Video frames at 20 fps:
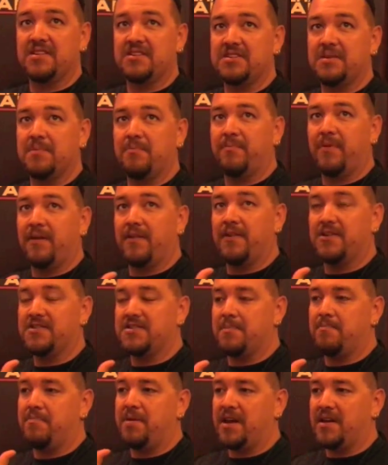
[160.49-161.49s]
There's
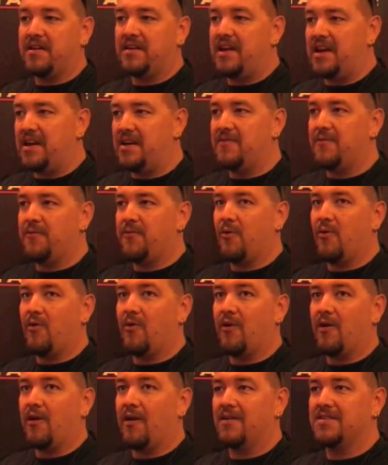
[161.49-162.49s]
a big need
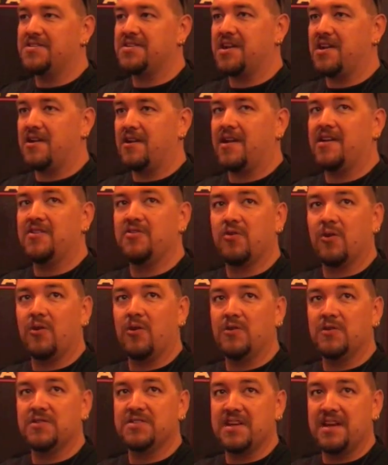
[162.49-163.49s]
for security
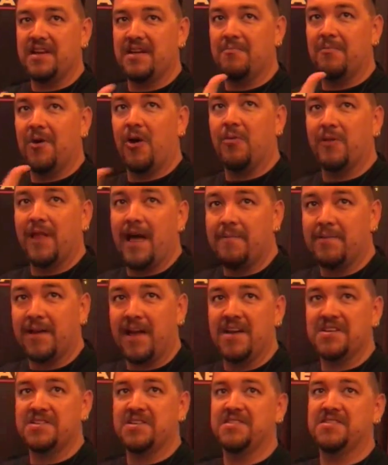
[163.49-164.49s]
controls in mobile
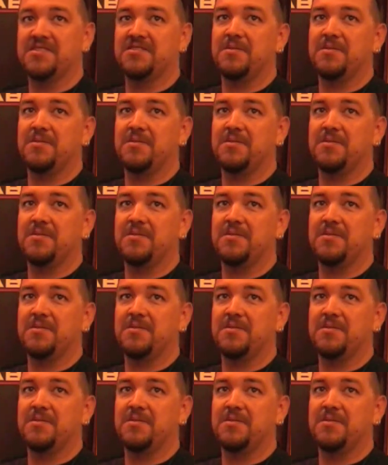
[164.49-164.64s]
applications.